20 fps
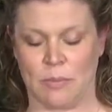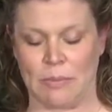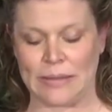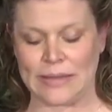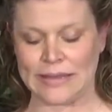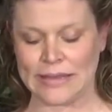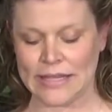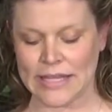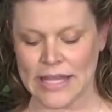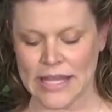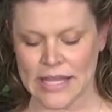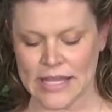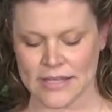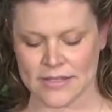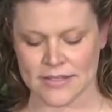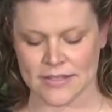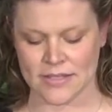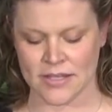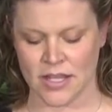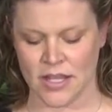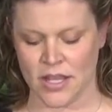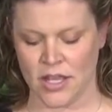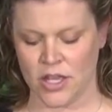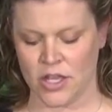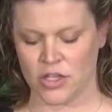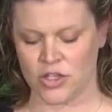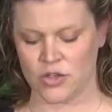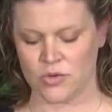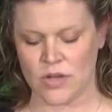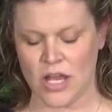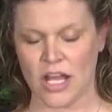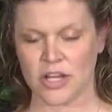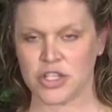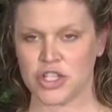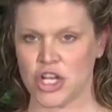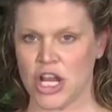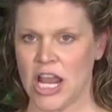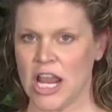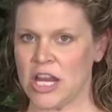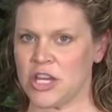Please Do not
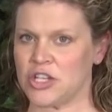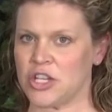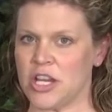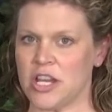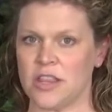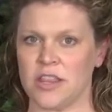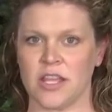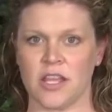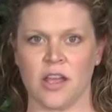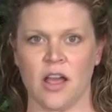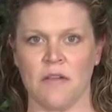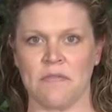change anything